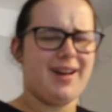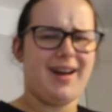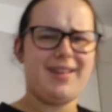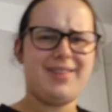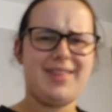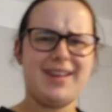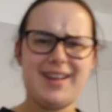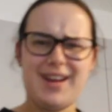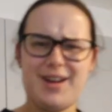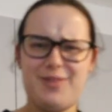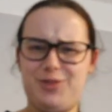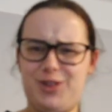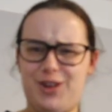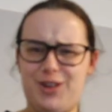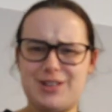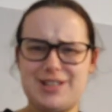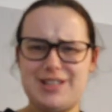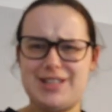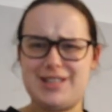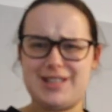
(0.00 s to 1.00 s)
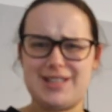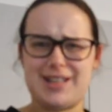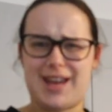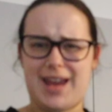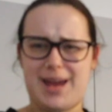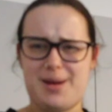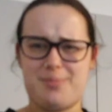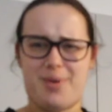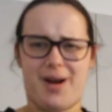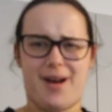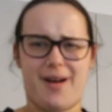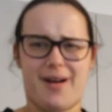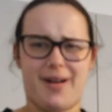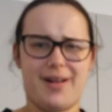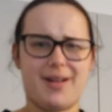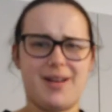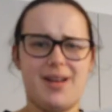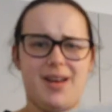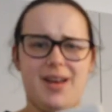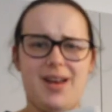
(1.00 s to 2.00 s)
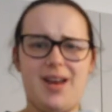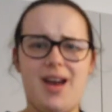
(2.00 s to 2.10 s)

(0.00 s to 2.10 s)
I think I've vlogged since I came back.